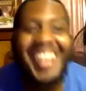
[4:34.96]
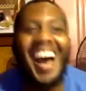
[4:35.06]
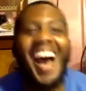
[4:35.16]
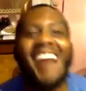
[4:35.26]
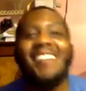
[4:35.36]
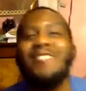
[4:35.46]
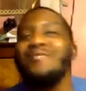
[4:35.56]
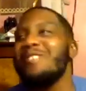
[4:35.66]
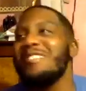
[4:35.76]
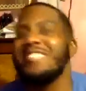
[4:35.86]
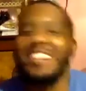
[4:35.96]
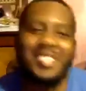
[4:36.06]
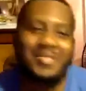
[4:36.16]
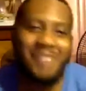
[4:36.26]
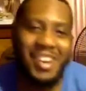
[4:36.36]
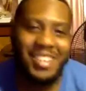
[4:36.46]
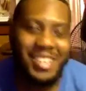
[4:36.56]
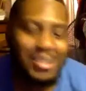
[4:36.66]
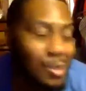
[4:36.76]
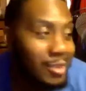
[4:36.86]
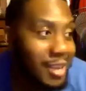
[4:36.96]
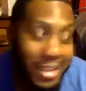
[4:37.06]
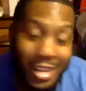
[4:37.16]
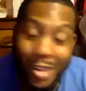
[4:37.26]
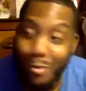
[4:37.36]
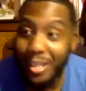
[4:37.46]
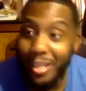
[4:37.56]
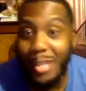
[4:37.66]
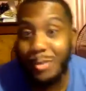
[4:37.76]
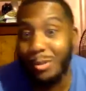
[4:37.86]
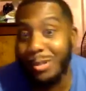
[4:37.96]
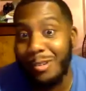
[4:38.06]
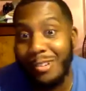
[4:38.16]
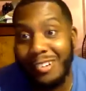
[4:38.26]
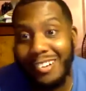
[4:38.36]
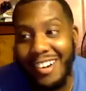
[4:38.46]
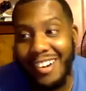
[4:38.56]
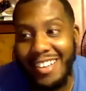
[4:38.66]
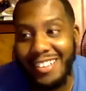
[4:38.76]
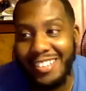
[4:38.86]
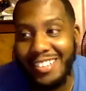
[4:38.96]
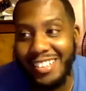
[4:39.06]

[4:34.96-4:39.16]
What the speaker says: I knew you was gonna say something about that, bro. That really had Twitter going crazy.